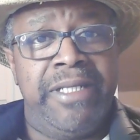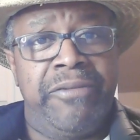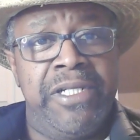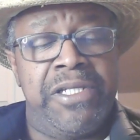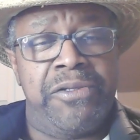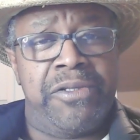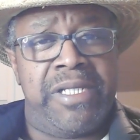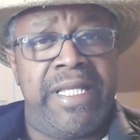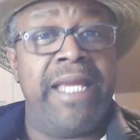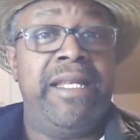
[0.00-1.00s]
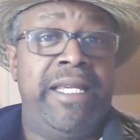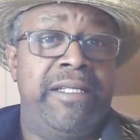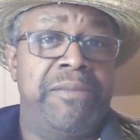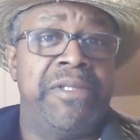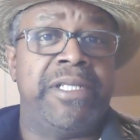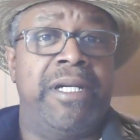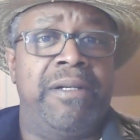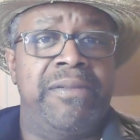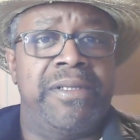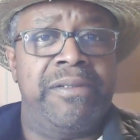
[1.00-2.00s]
resources they need
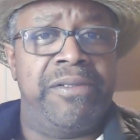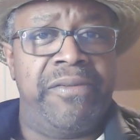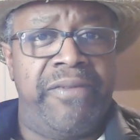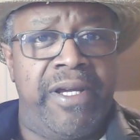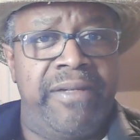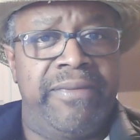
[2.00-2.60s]
themselves to survive.